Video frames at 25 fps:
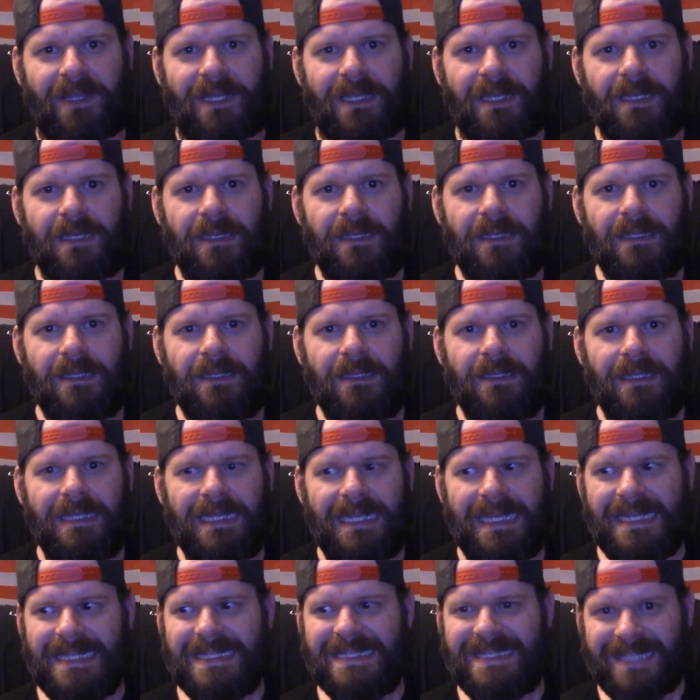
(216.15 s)
it
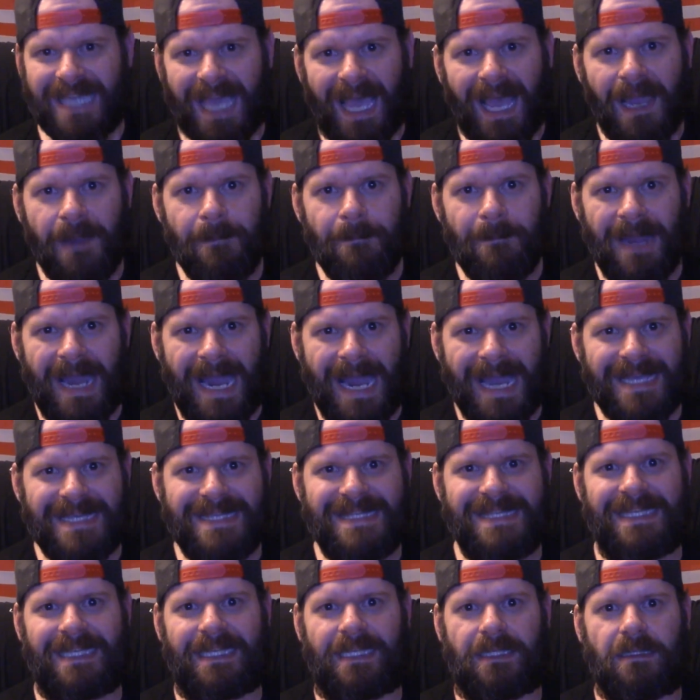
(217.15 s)
in Time
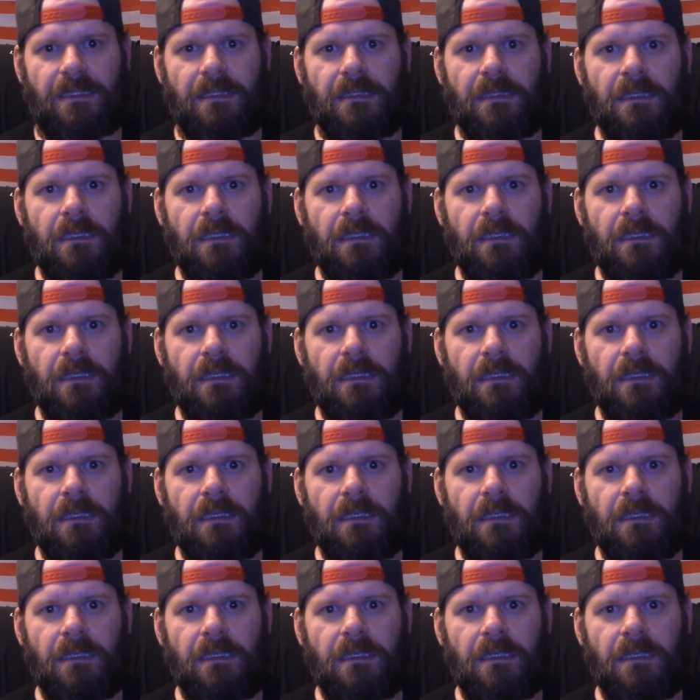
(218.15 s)
magazine.